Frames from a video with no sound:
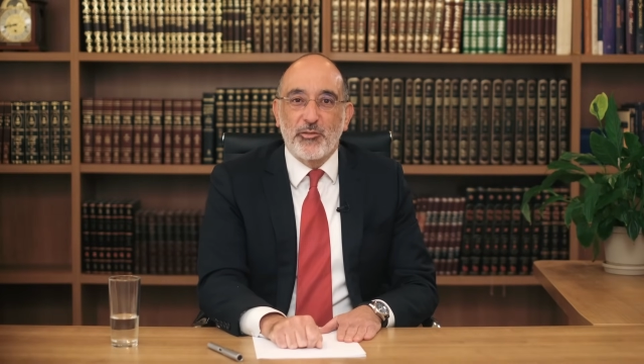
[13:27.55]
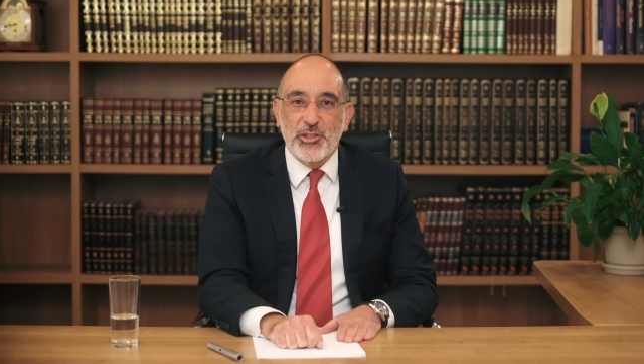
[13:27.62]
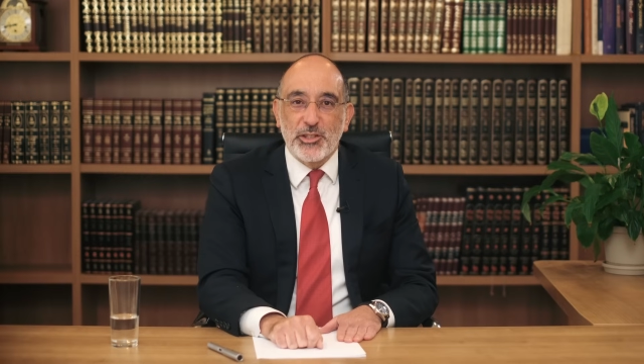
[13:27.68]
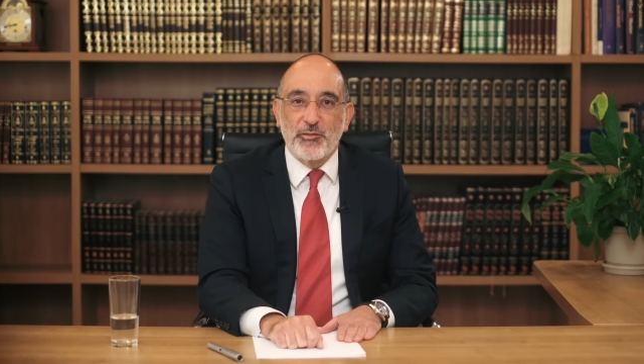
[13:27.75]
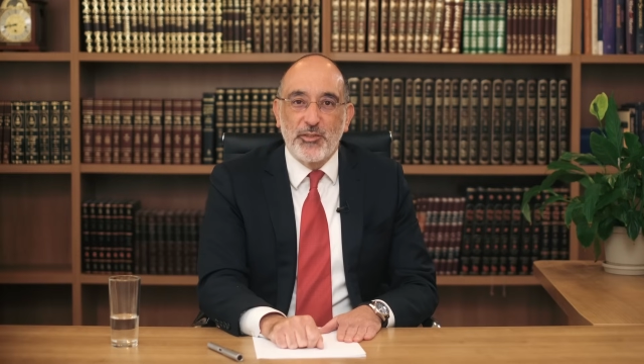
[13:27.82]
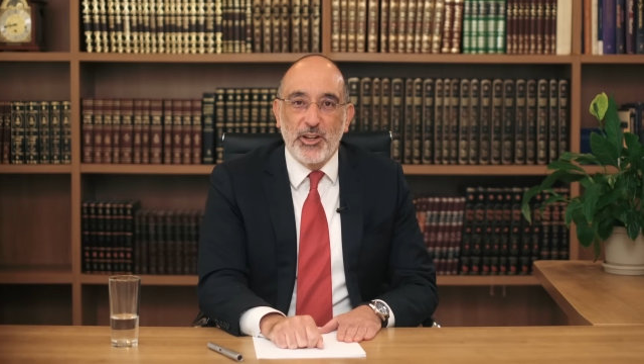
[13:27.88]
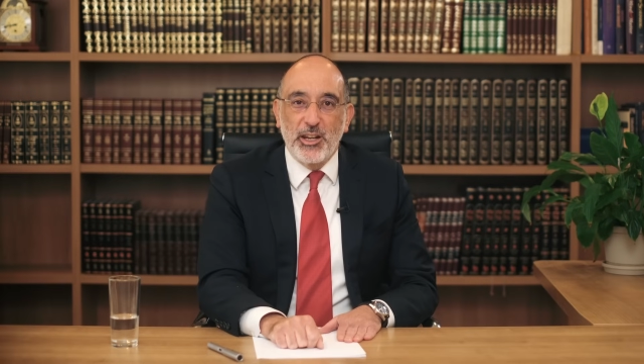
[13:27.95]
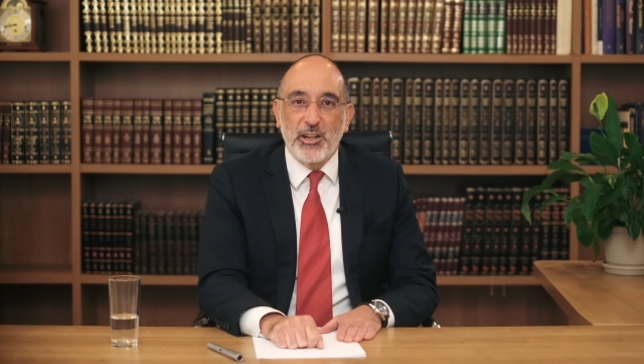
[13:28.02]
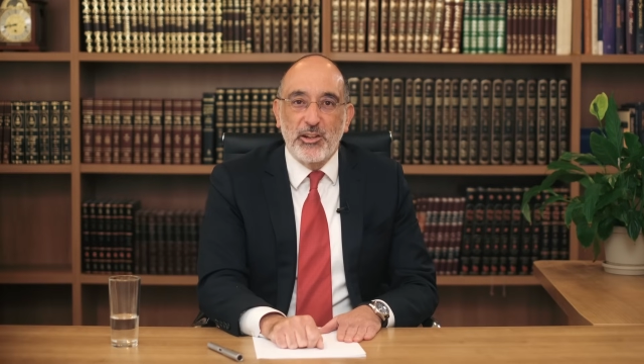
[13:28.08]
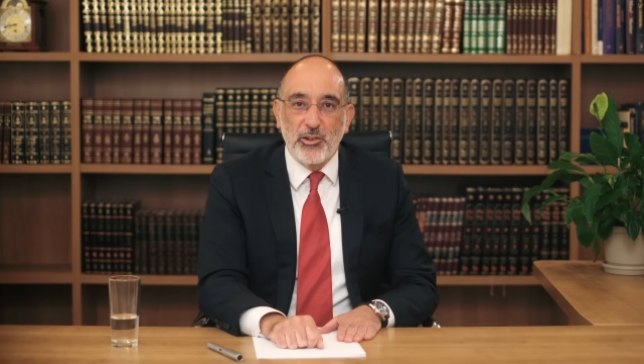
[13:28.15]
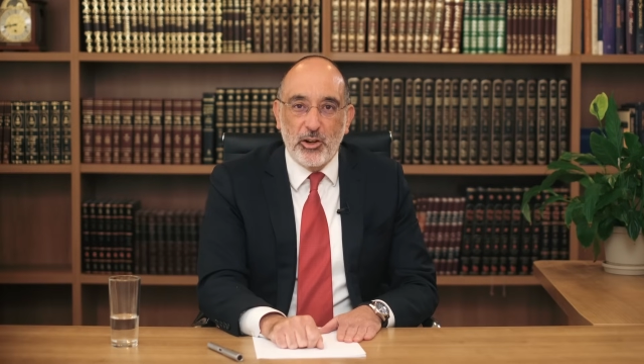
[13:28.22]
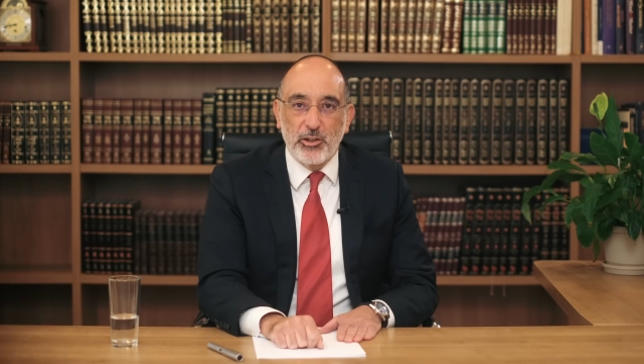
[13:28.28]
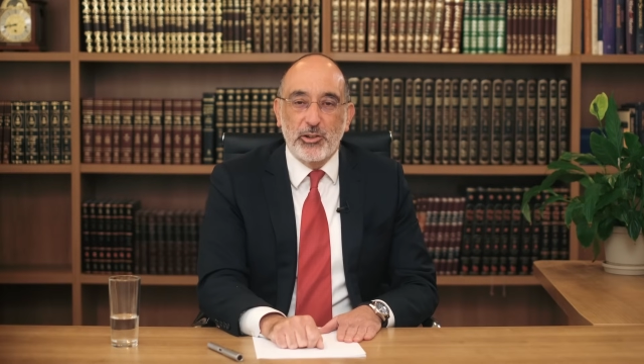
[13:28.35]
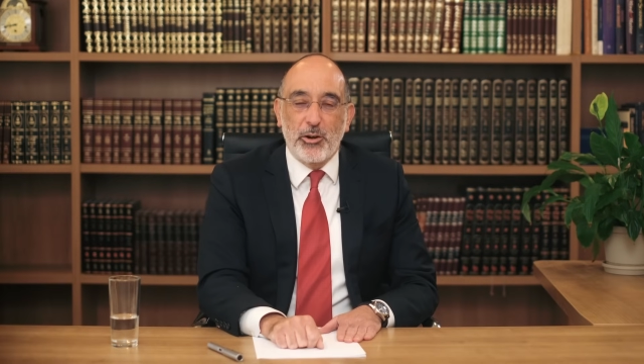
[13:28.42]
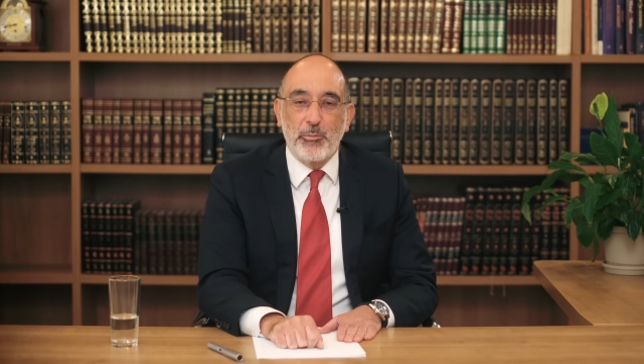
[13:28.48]
civilian
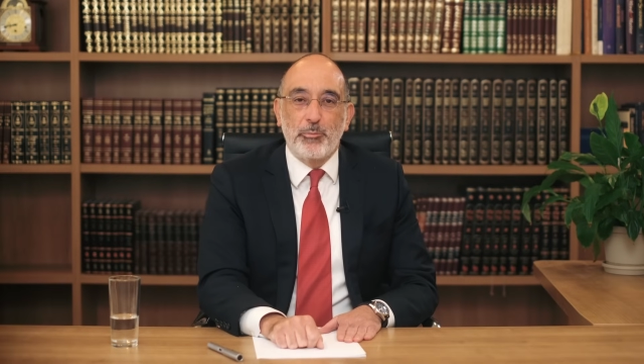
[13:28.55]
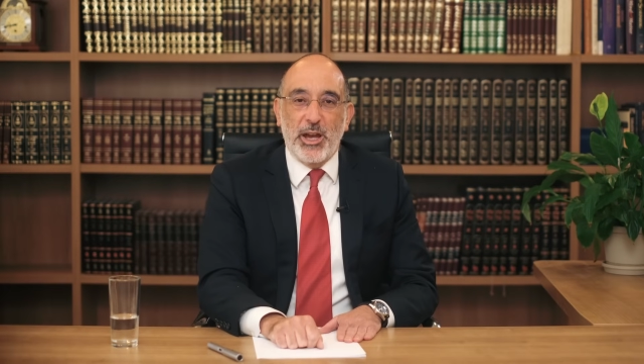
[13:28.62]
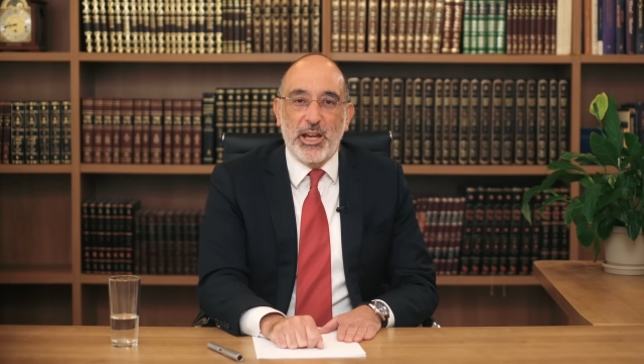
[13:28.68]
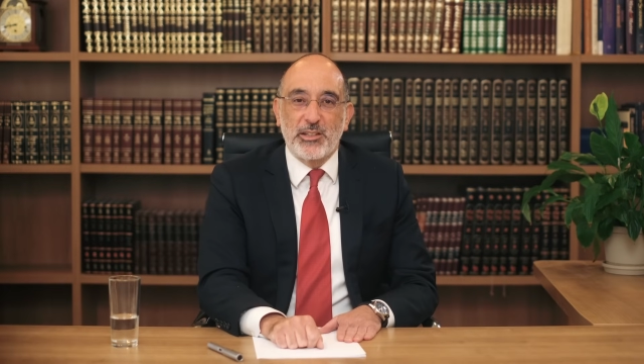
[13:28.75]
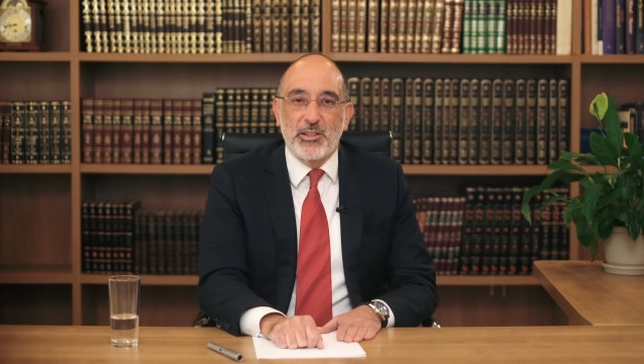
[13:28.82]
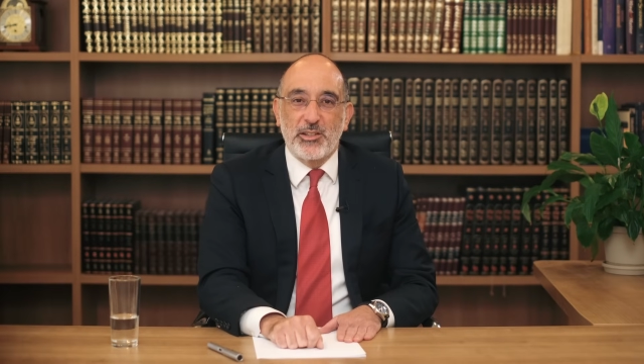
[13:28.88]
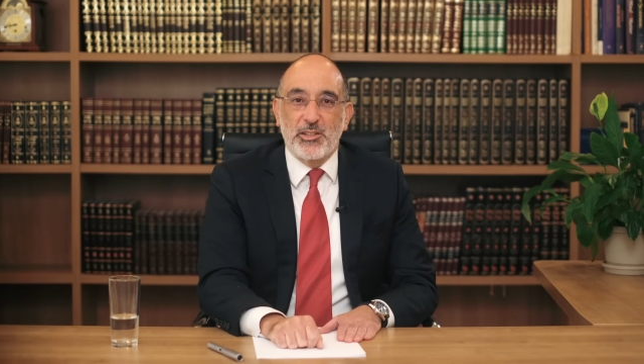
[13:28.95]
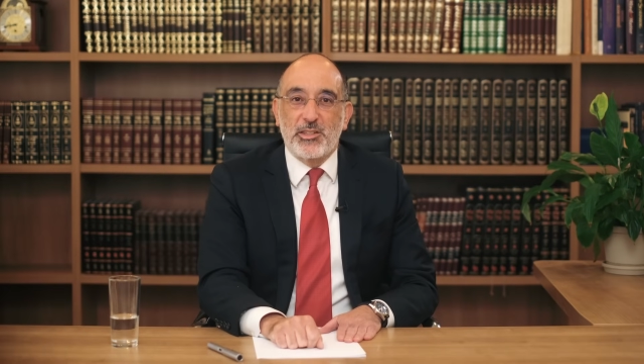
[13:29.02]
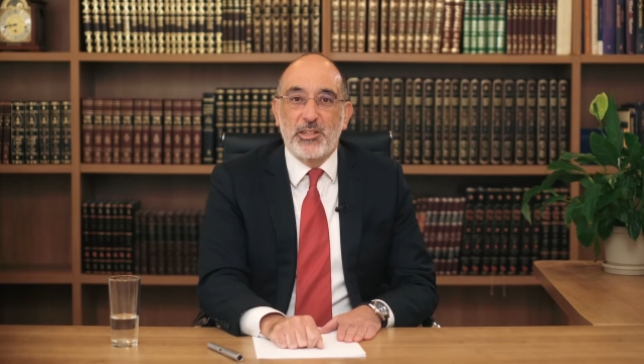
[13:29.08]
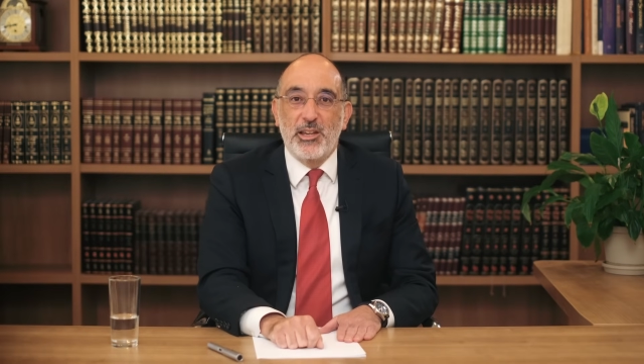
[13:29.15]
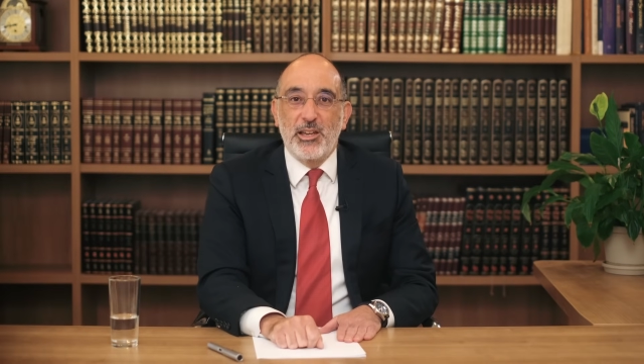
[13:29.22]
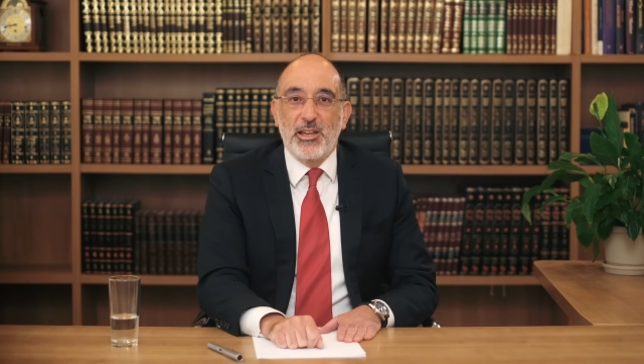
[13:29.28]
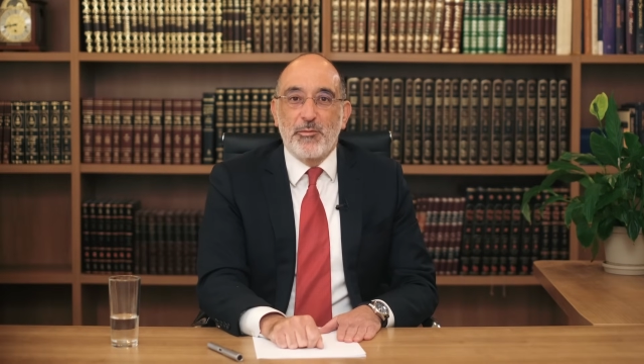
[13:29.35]
non-combatants,